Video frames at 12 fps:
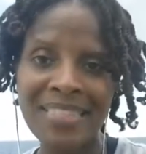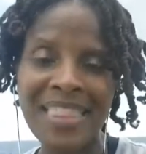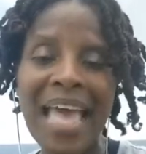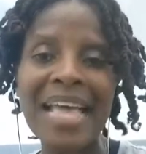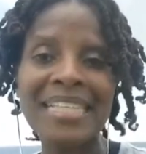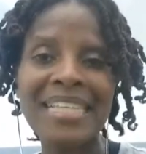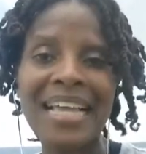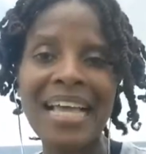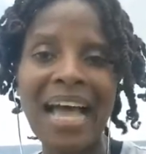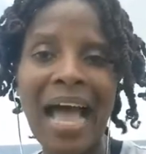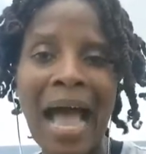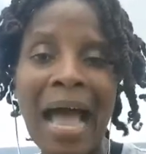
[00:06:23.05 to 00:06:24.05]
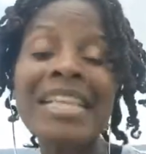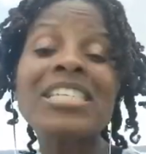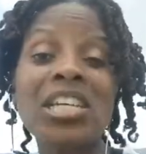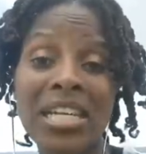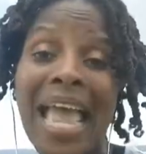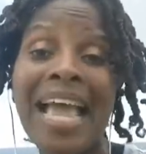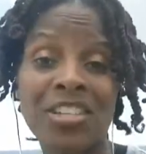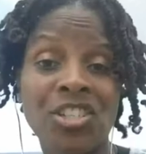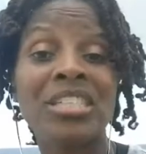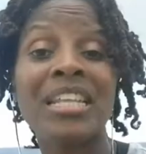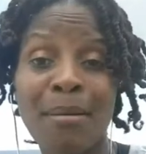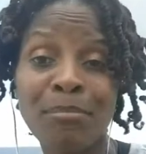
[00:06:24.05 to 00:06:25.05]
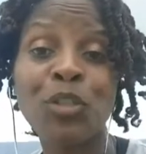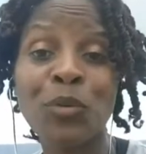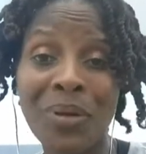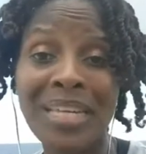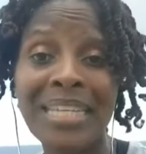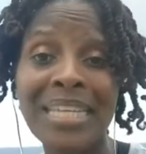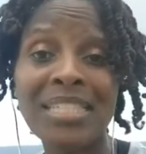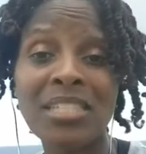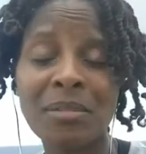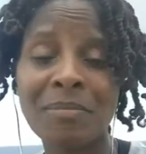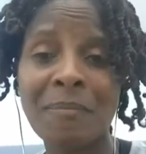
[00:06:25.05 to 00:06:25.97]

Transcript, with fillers: that I took action, I'm doing it.